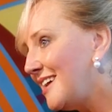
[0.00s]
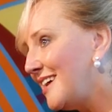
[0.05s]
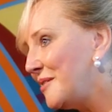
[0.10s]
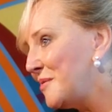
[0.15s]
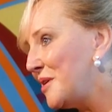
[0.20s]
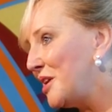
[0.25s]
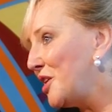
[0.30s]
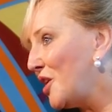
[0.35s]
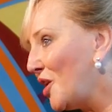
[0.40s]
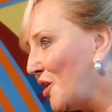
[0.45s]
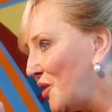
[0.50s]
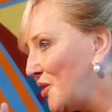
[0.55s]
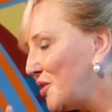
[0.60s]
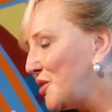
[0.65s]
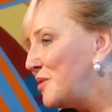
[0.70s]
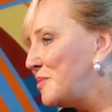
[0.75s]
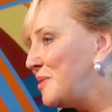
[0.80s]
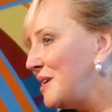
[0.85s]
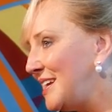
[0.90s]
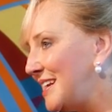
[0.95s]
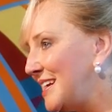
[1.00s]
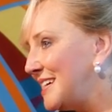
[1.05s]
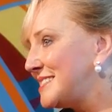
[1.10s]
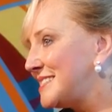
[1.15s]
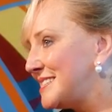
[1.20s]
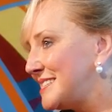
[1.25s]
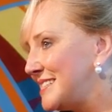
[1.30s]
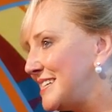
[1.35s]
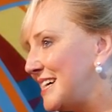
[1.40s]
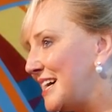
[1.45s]
and arguably
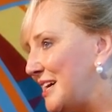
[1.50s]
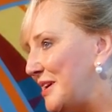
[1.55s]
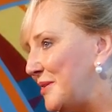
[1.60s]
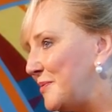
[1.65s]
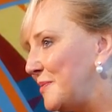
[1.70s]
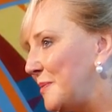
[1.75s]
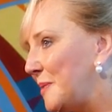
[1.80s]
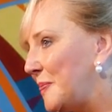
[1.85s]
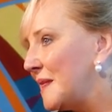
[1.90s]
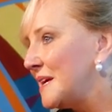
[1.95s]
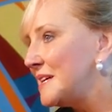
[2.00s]
less to gain,